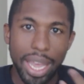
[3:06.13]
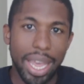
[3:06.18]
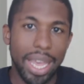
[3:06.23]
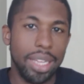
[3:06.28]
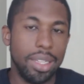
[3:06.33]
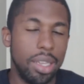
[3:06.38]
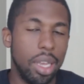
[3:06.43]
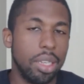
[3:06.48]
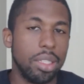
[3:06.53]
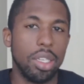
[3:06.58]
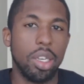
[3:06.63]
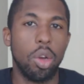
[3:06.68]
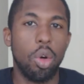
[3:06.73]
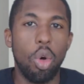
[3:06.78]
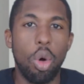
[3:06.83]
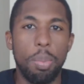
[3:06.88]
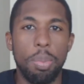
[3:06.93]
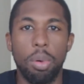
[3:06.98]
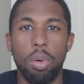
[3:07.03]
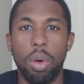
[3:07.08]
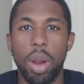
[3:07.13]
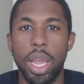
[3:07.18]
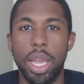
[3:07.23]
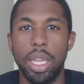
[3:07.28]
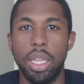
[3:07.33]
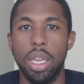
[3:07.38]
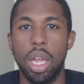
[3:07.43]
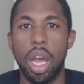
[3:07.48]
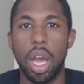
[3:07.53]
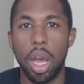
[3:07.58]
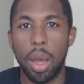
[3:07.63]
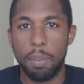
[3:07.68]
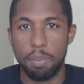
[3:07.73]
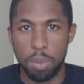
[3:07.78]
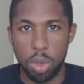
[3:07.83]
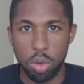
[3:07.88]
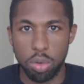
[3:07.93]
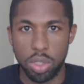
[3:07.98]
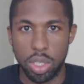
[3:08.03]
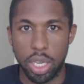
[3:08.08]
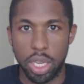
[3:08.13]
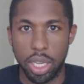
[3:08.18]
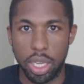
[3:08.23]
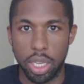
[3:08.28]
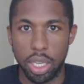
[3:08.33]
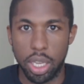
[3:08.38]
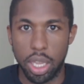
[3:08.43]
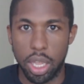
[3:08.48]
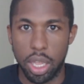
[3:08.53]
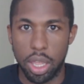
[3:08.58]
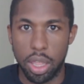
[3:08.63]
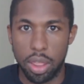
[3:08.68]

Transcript: it does incorporate using